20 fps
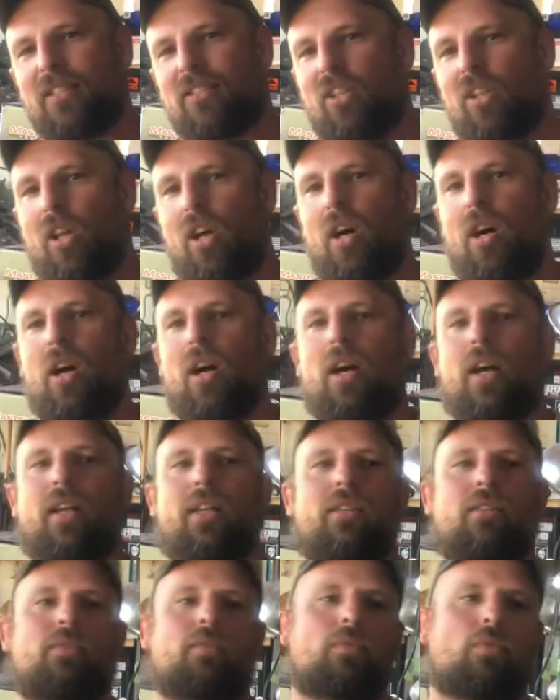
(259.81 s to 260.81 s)
of the
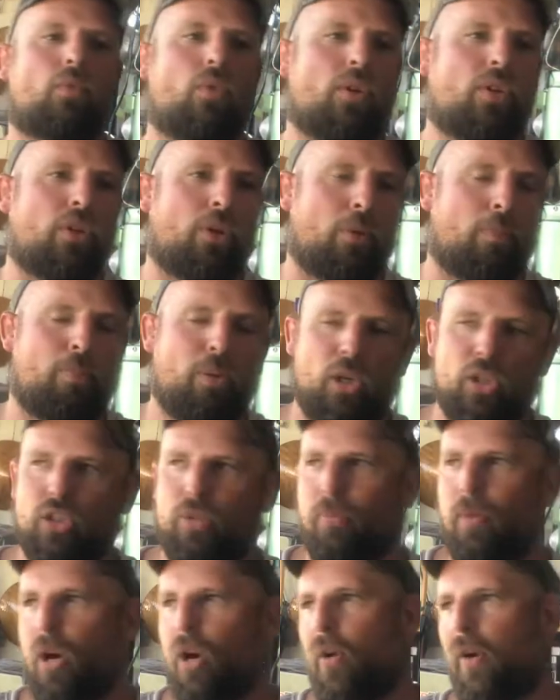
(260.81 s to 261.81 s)
lawn, whether you're push
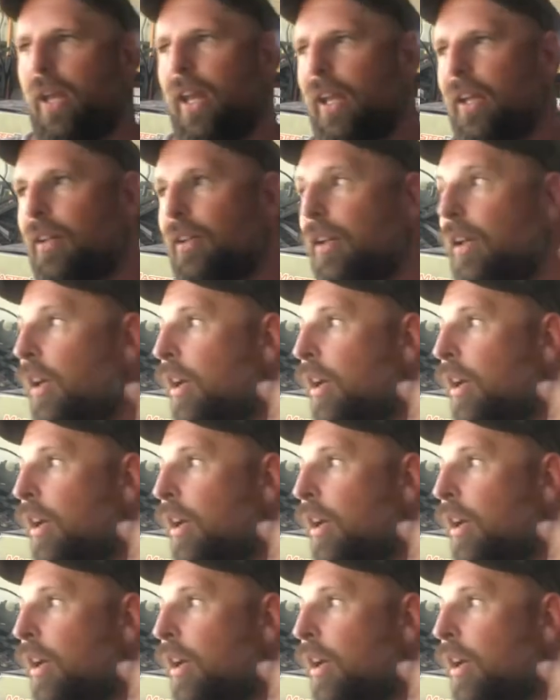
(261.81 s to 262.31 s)
mowing,